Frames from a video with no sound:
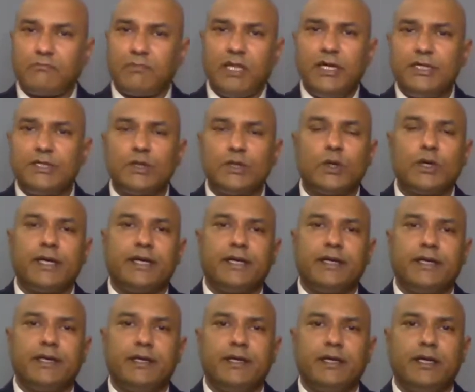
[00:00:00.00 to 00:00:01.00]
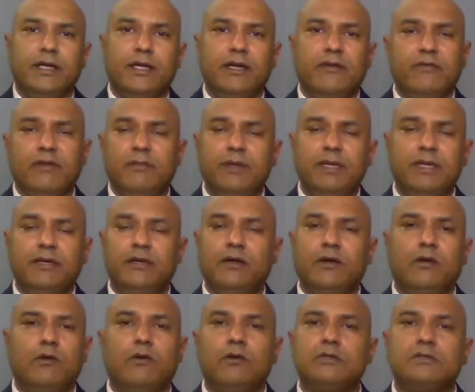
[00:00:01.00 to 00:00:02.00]
it's okay. It will be
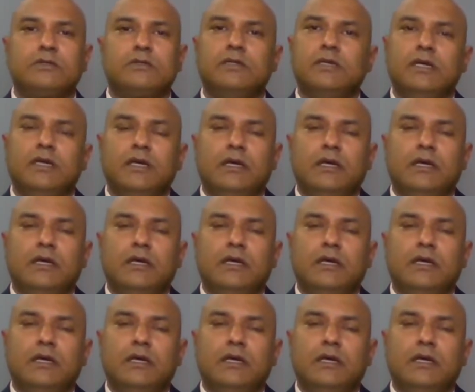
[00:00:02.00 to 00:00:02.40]
closed.